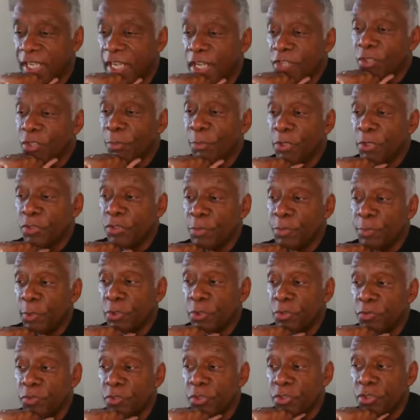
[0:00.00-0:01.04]
So Moses spoke
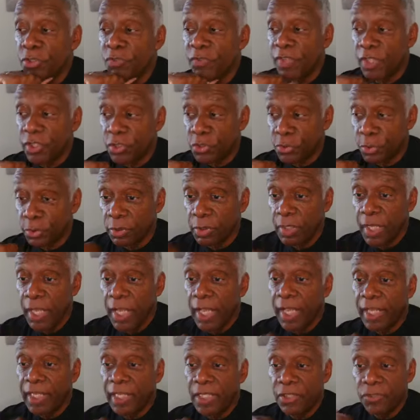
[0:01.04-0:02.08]
to the children of Israel.
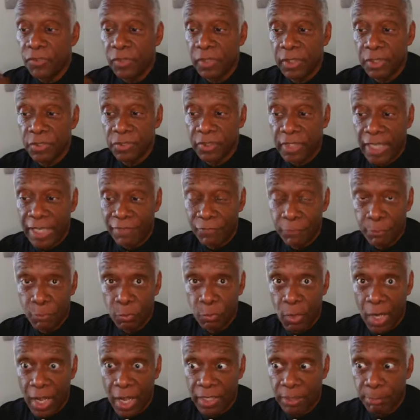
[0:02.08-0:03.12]
Each of the leaders gave him a
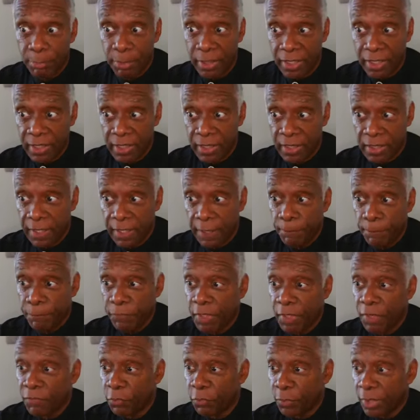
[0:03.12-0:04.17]
rod apiece
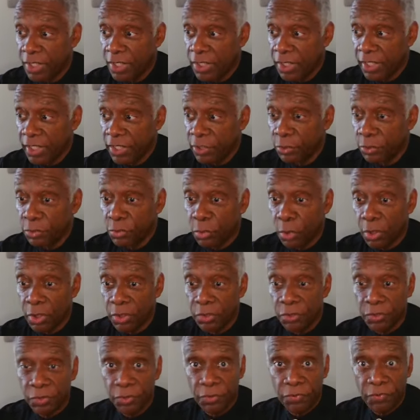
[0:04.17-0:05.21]
for each leader according
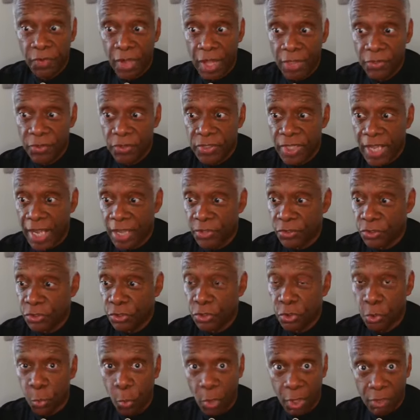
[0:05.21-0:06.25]
to their father's
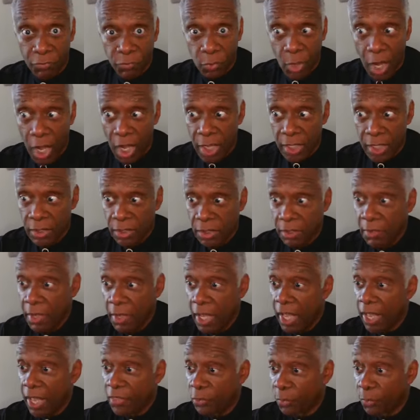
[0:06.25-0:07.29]
houses, 12 rods.
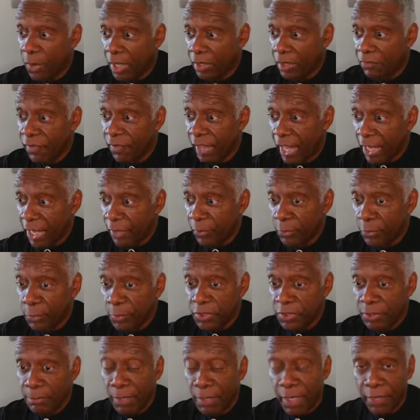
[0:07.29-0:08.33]
And the rod of Aaron
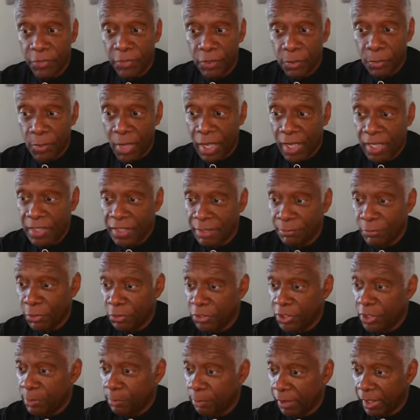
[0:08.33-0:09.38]
was among their rods. And
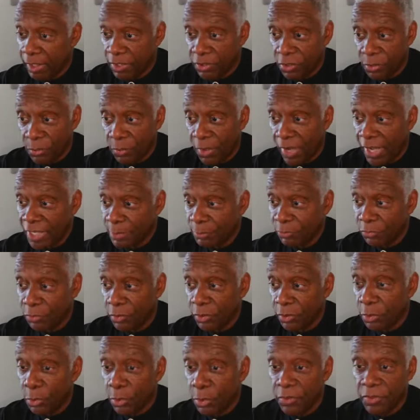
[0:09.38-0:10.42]
Moses placed the rods before the
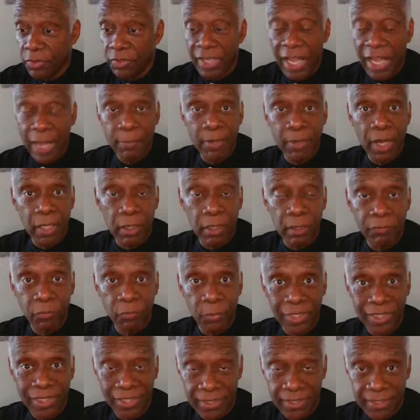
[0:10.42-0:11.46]
Lord in the tabernacle of
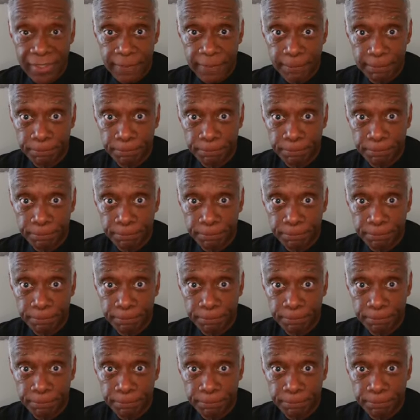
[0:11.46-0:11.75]
witness.